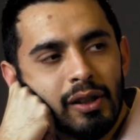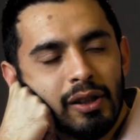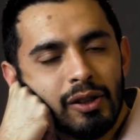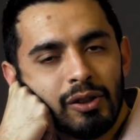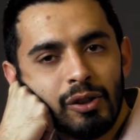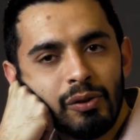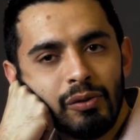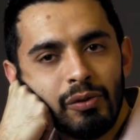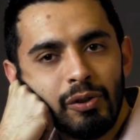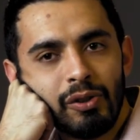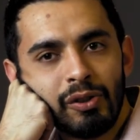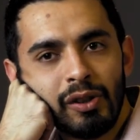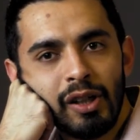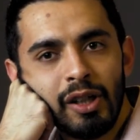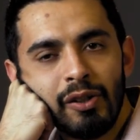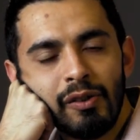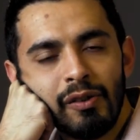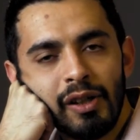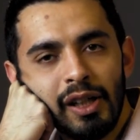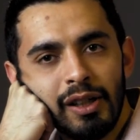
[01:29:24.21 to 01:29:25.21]
So if you're trying
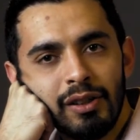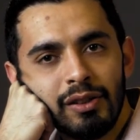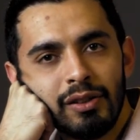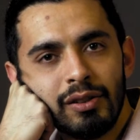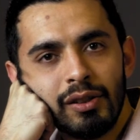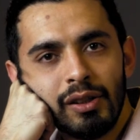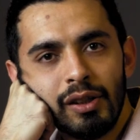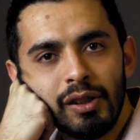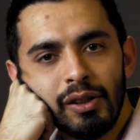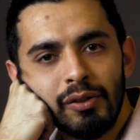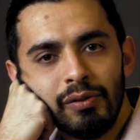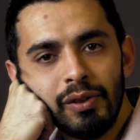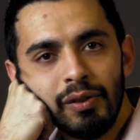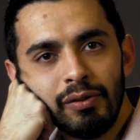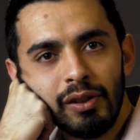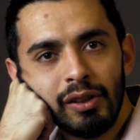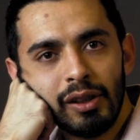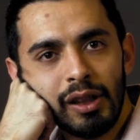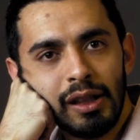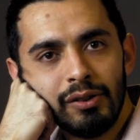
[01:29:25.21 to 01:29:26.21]
to raise
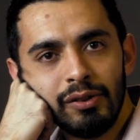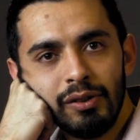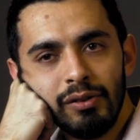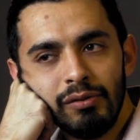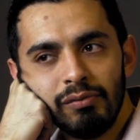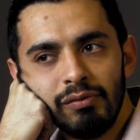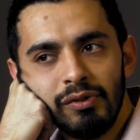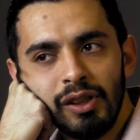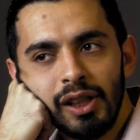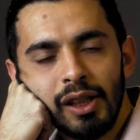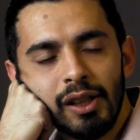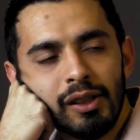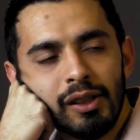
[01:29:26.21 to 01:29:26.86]
50,000, nah.